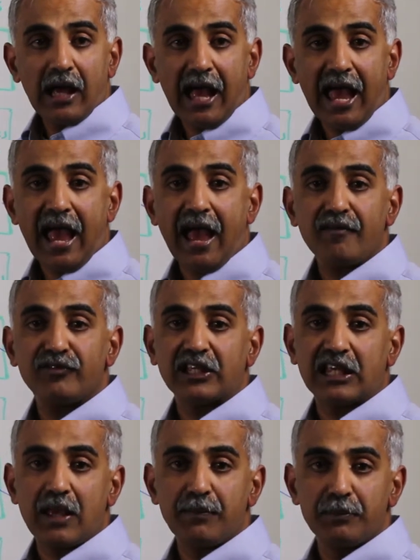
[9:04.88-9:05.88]
have the
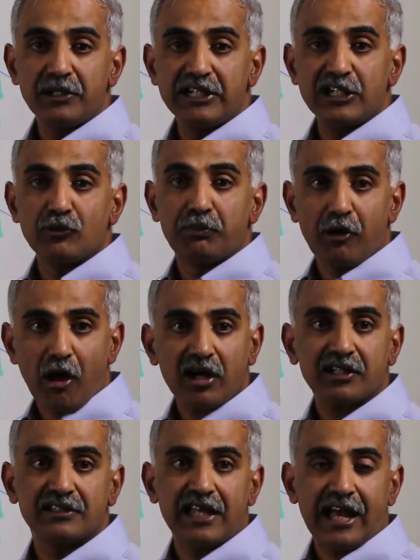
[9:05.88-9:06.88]
capability to
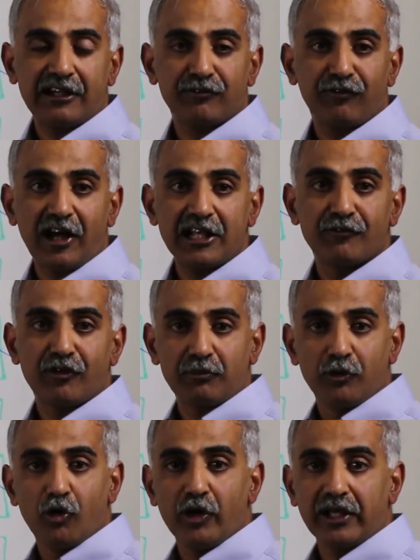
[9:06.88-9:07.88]
block that file
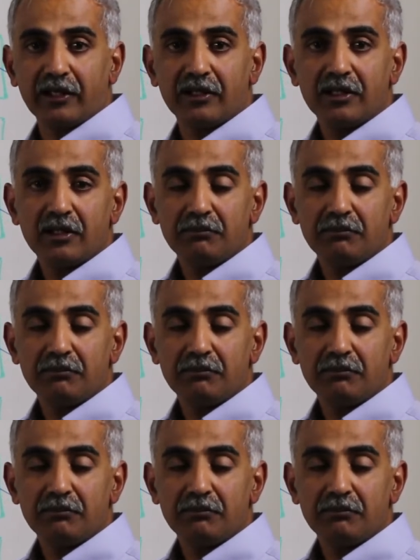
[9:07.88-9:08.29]
from going.